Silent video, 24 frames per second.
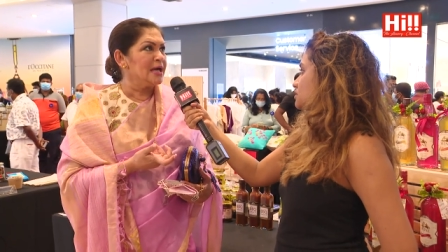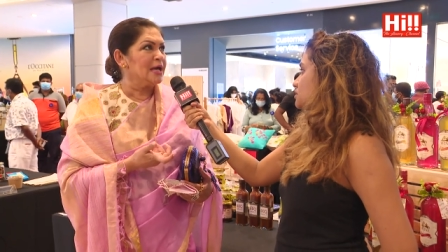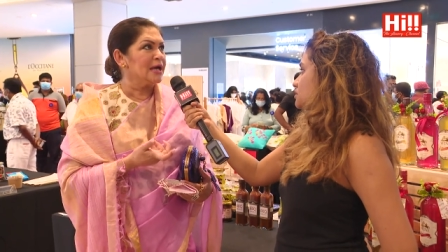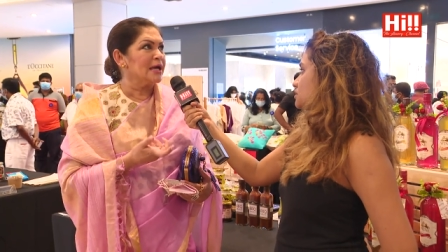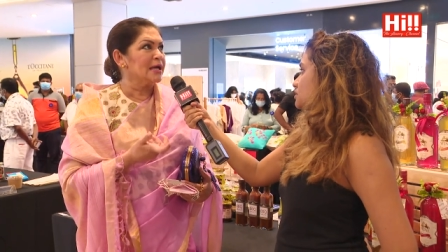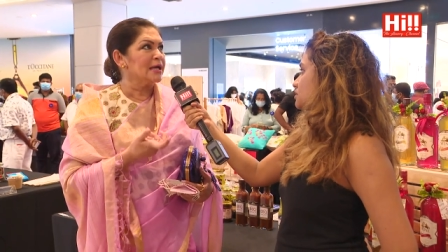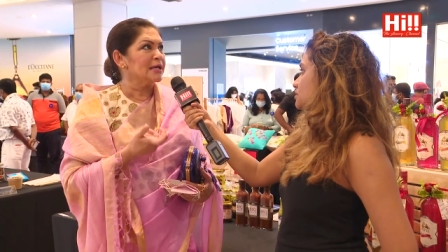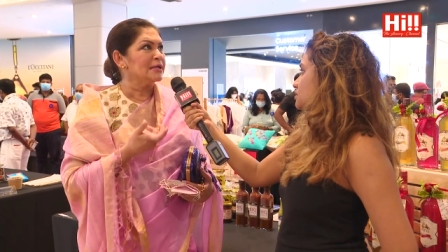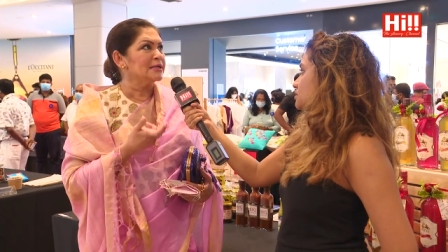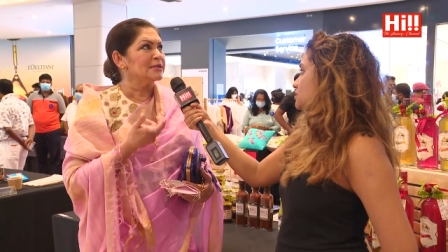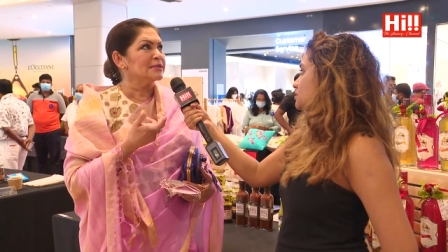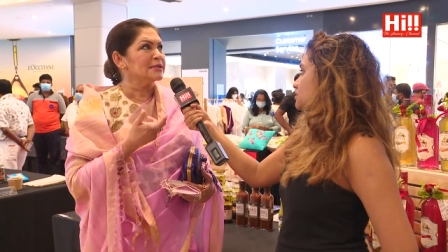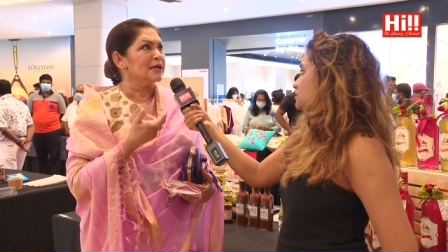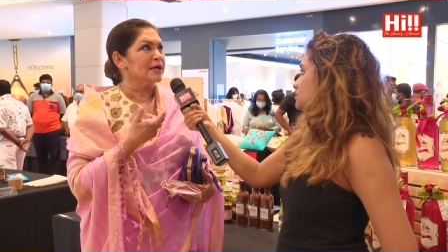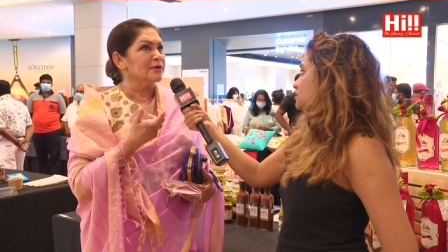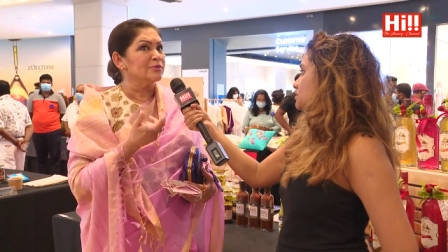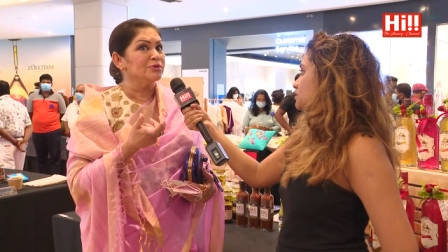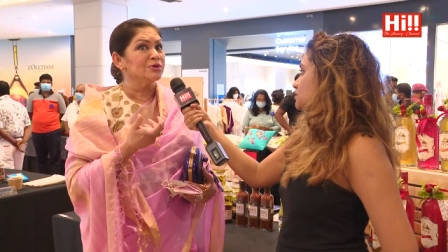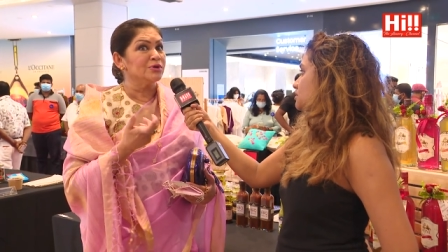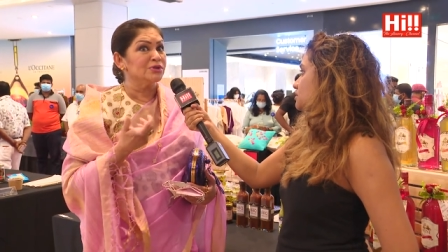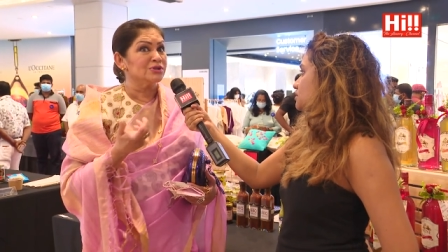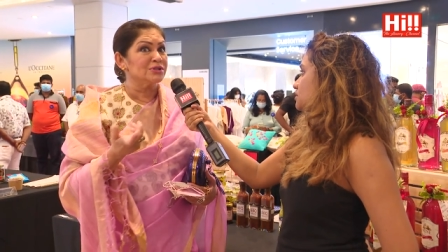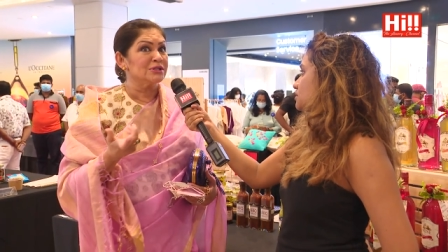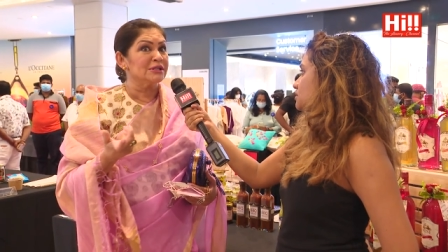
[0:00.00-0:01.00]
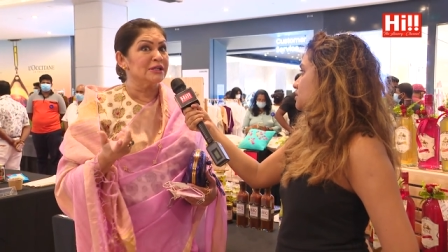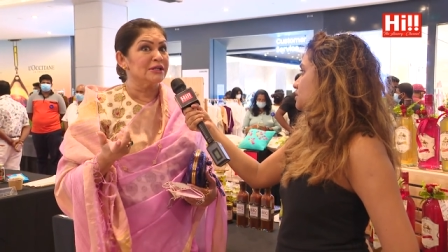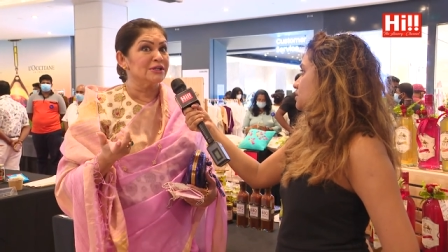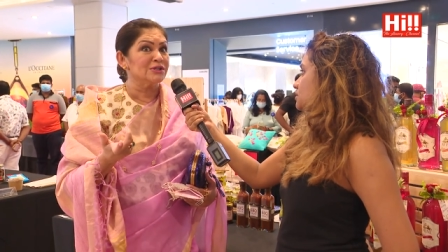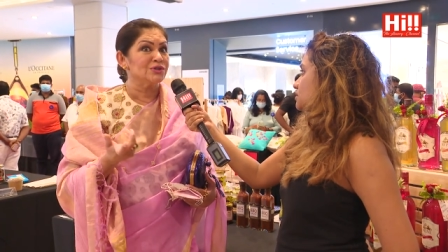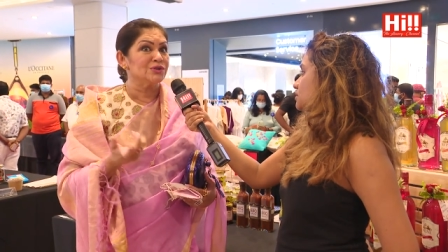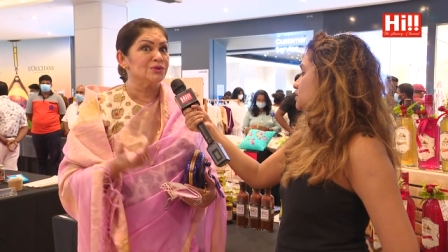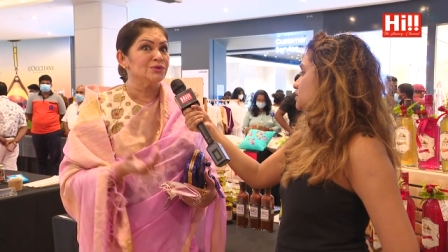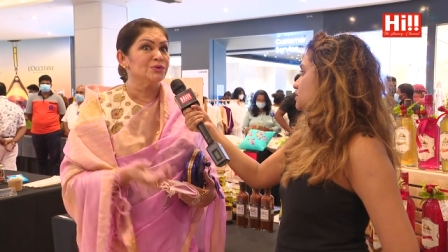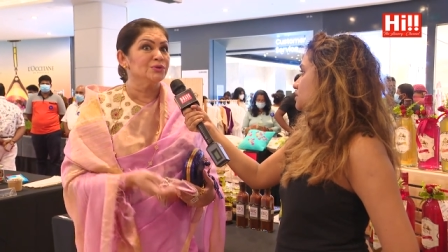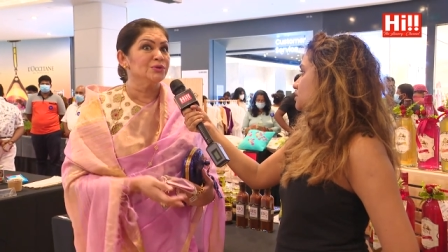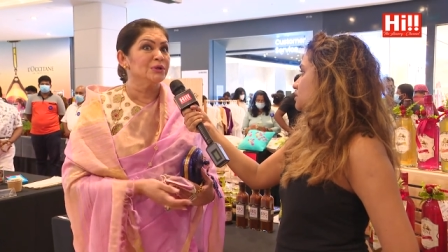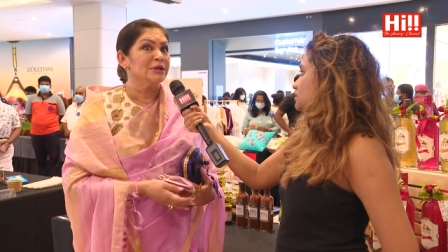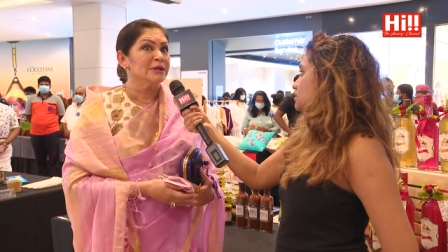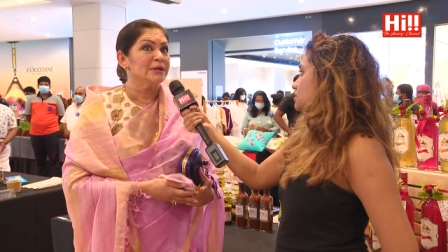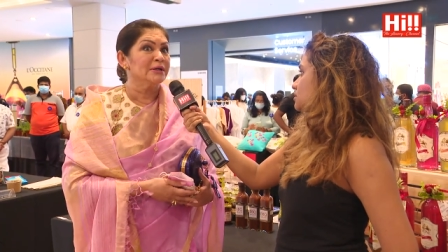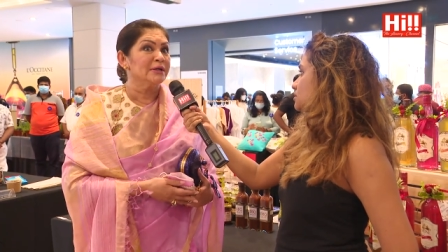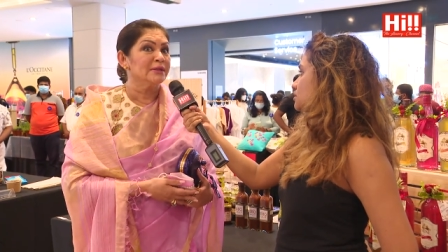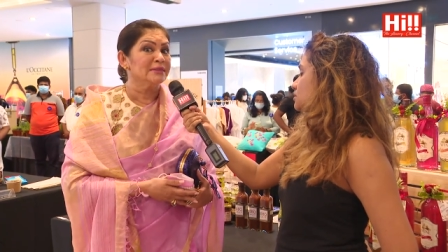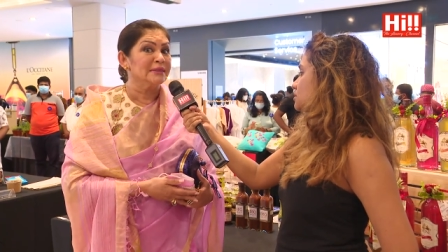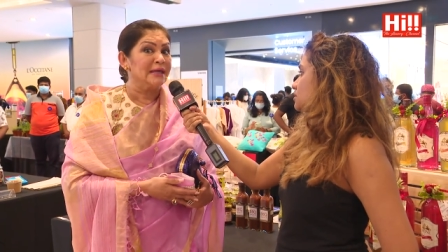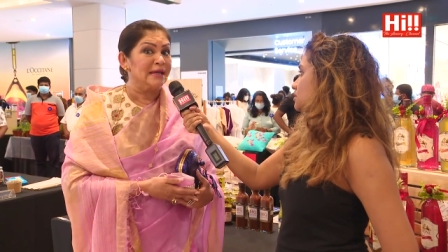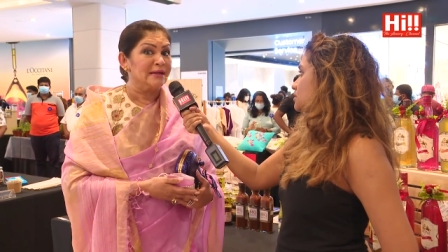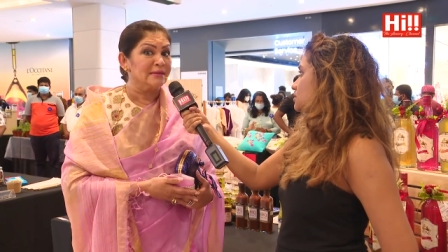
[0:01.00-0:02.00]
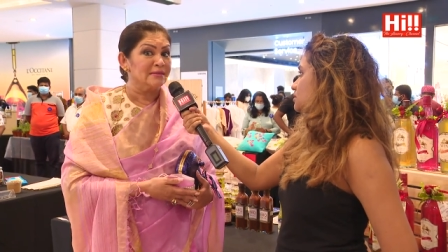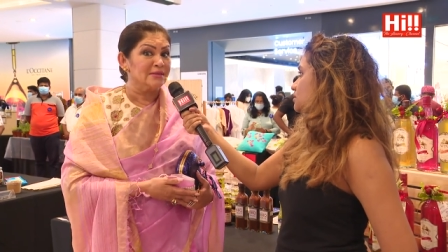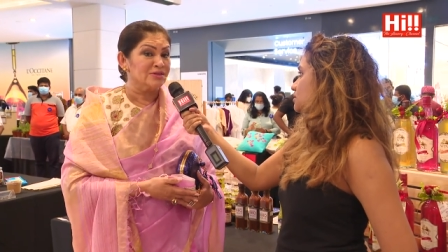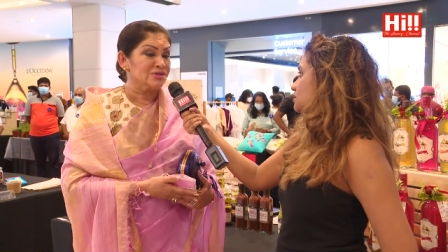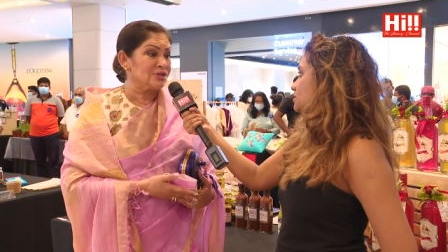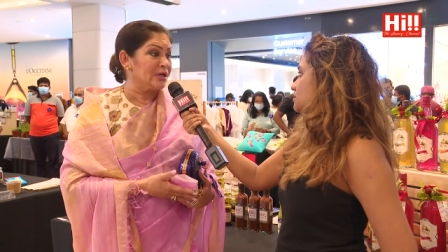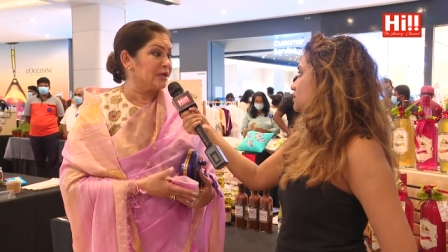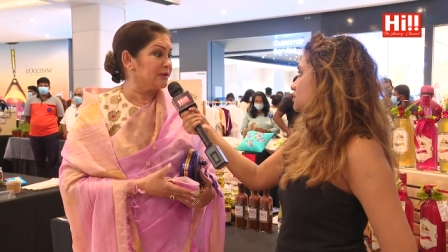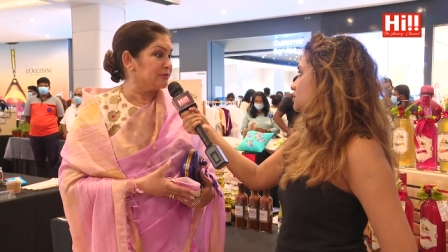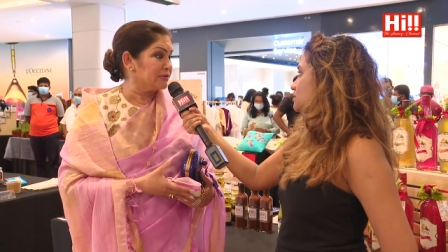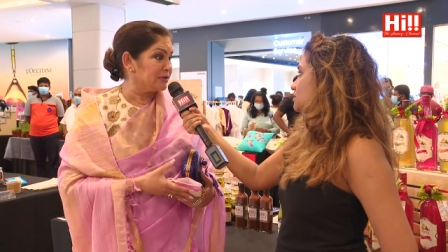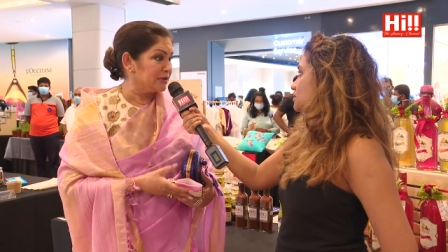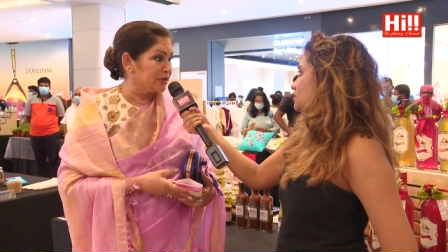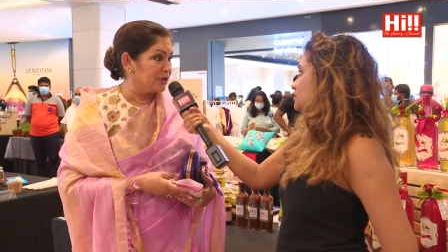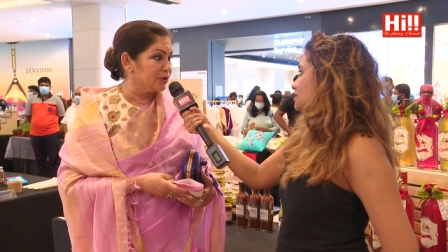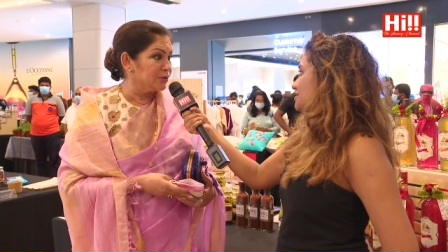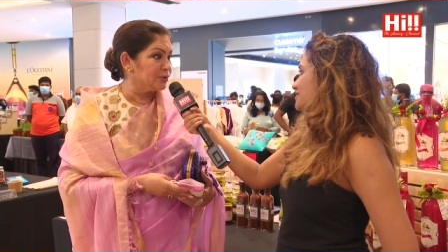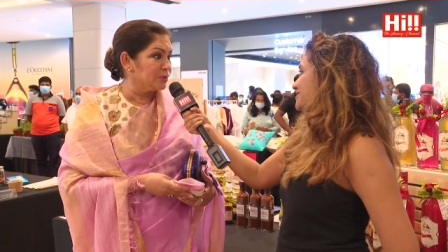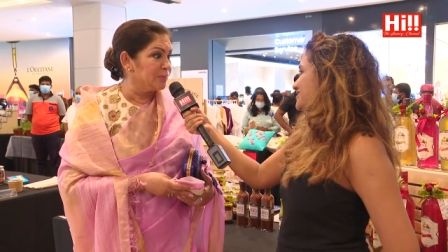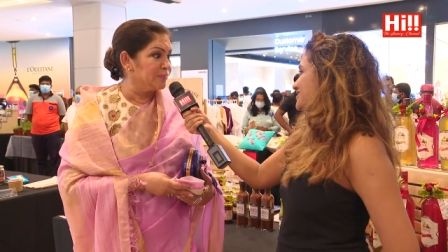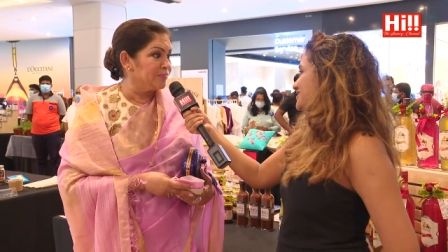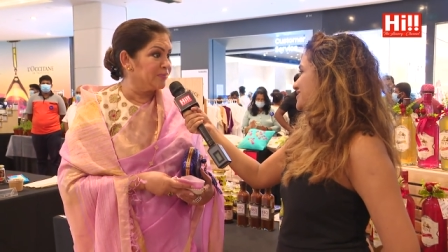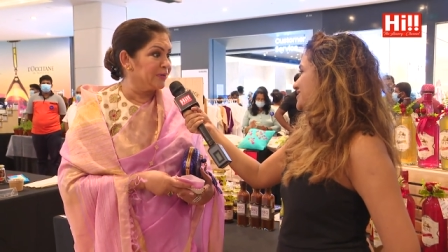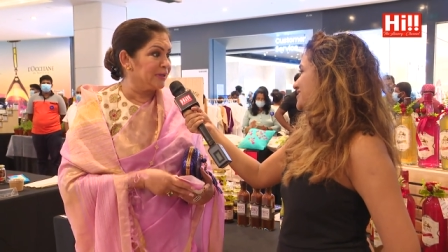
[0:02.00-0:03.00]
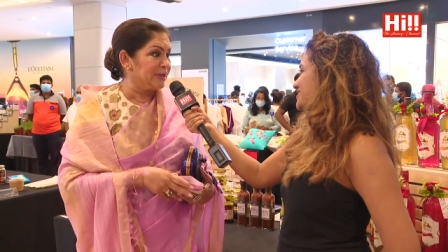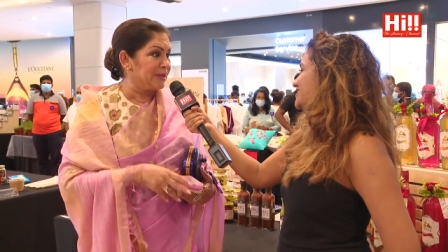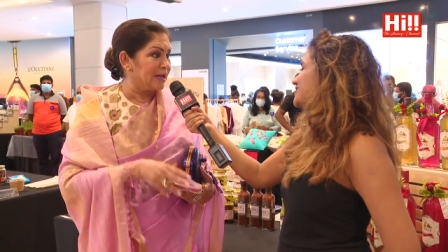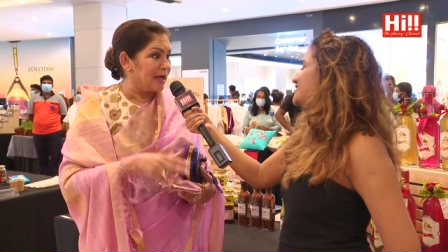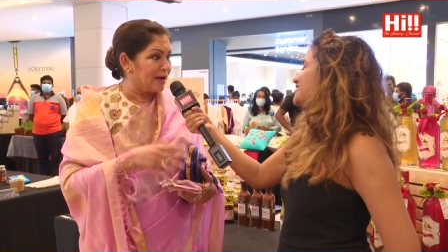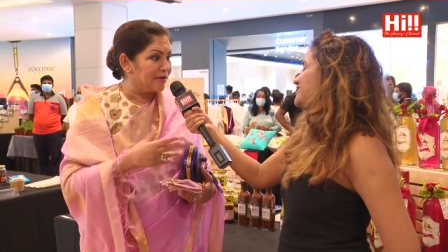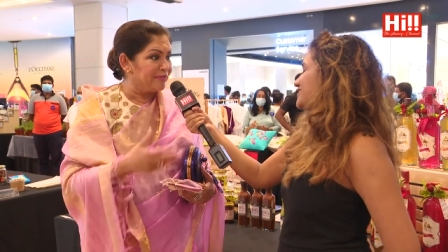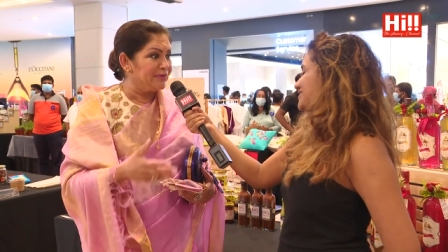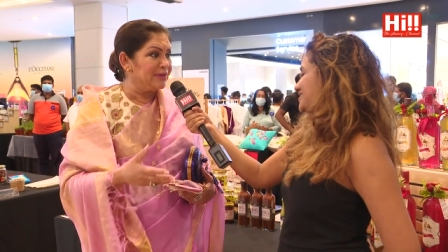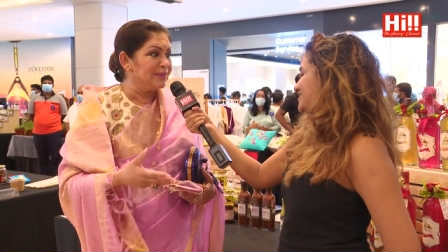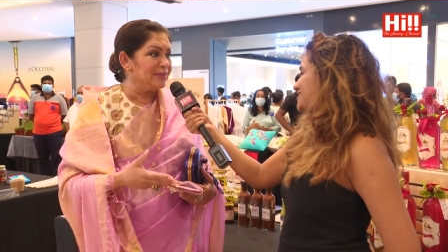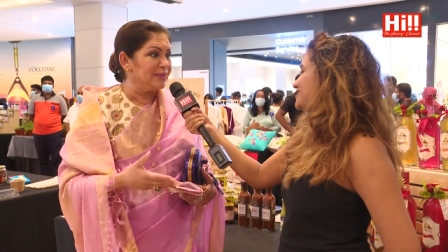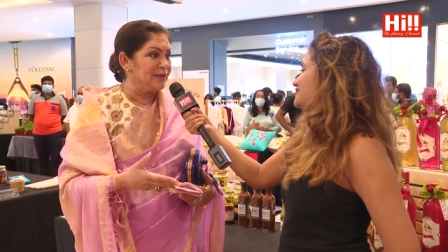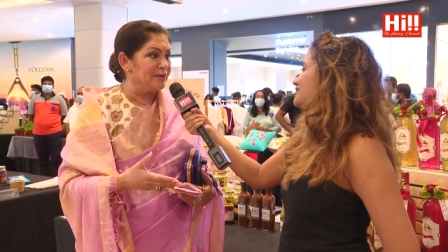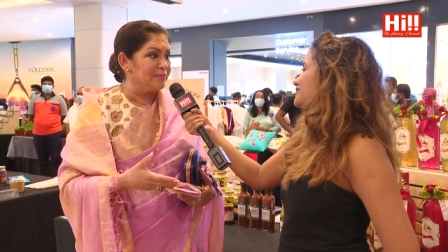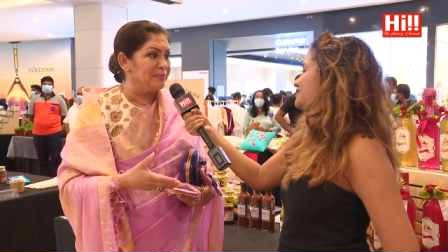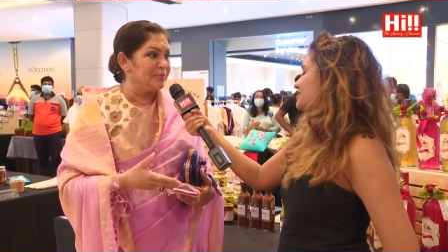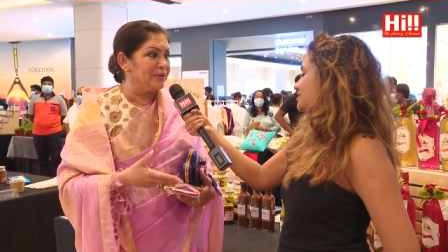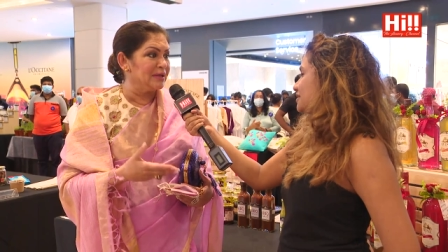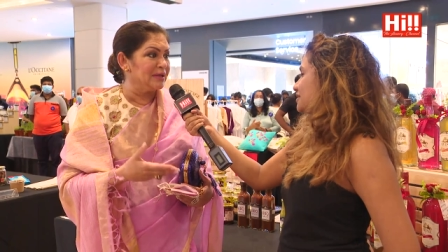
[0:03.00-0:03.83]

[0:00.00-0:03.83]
And I would also like to uh, thank the Shangri-La Group for allowing them,